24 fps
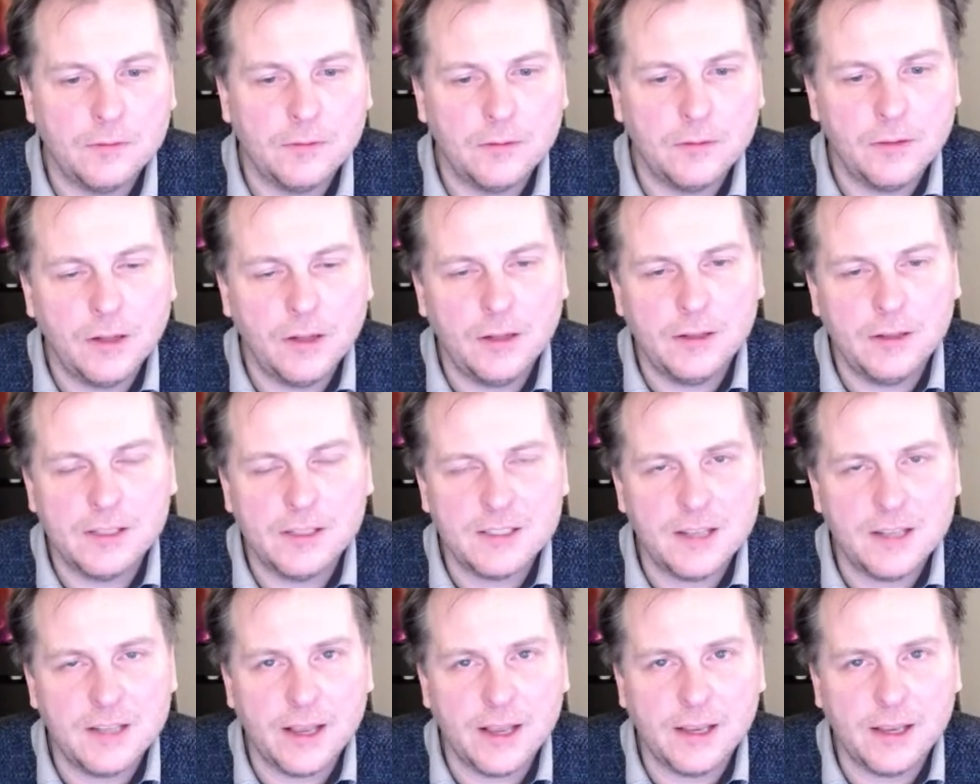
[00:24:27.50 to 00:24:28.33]
Well, it's
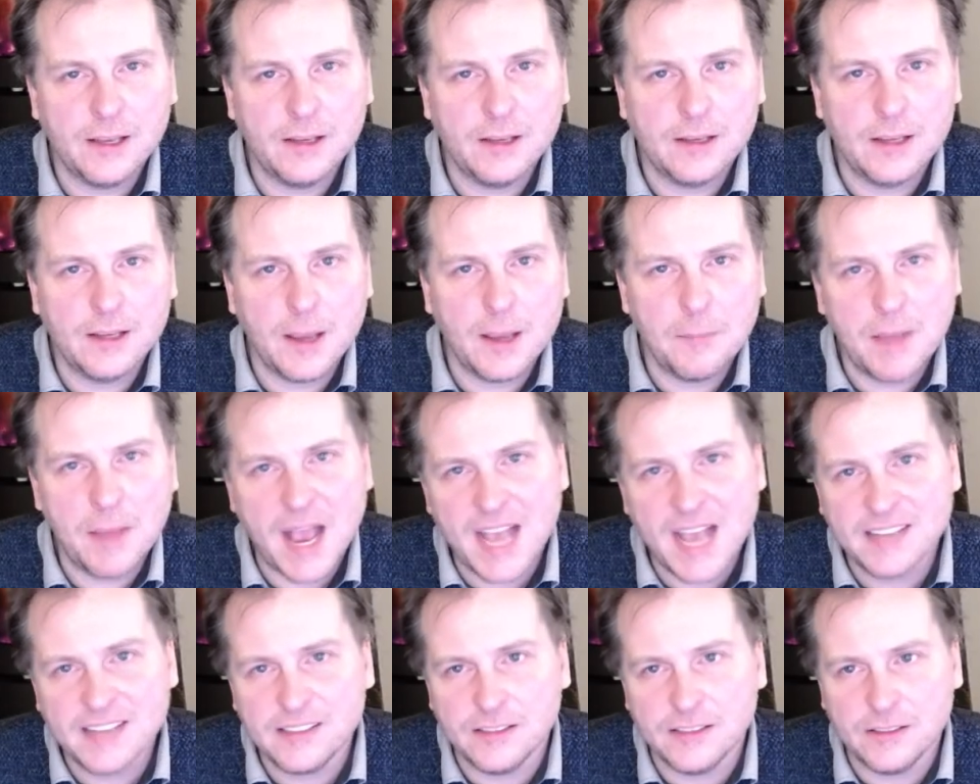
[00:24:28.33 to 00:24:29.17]
like a
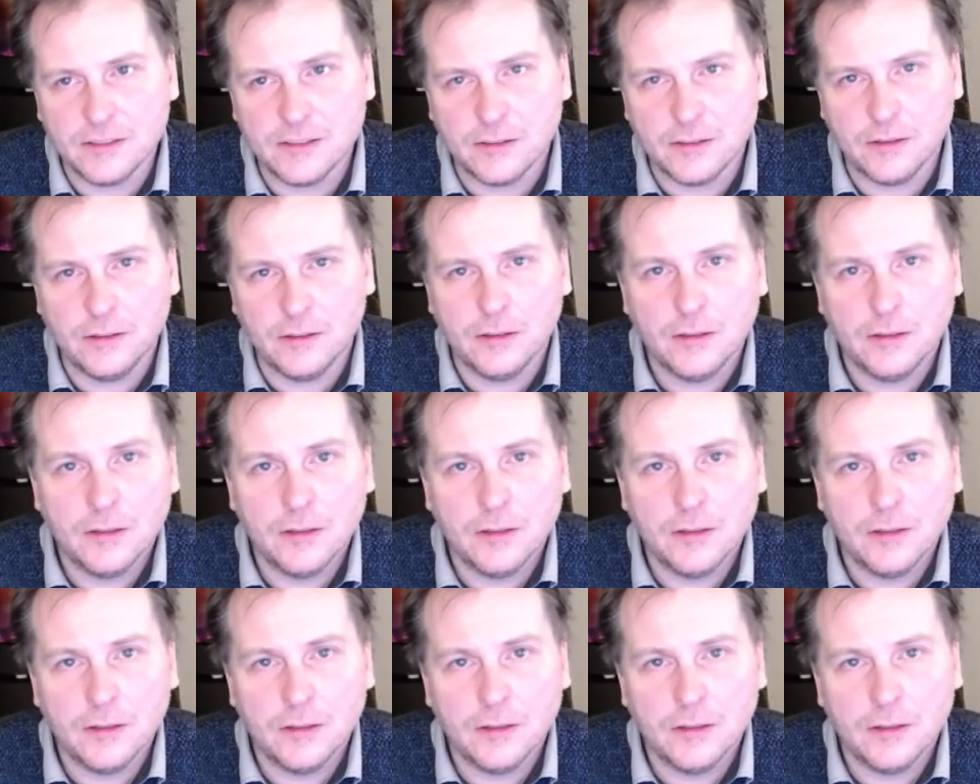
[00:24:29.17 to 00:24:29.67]
capacitor.